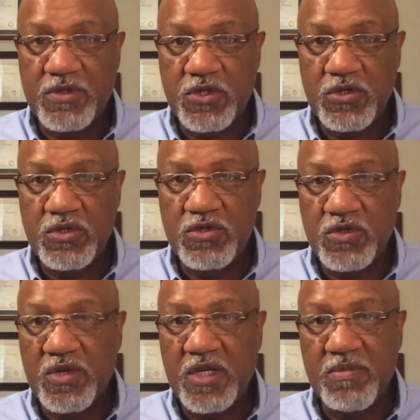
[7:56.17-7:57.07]
to you so you
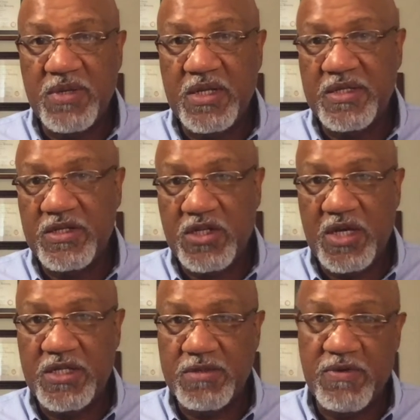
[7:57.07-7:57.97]
can immediately change
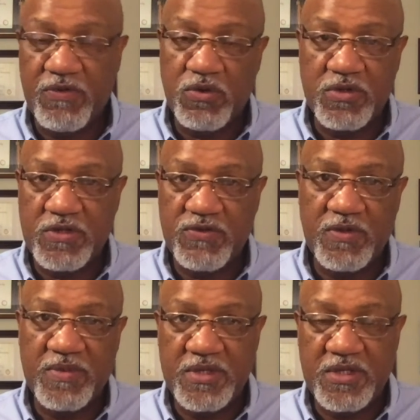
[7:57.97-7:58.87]
them, of course, if
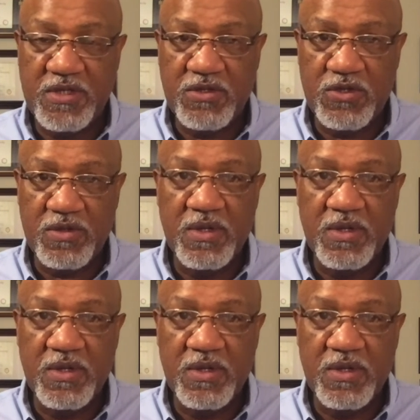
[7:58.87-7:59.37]
someone steals your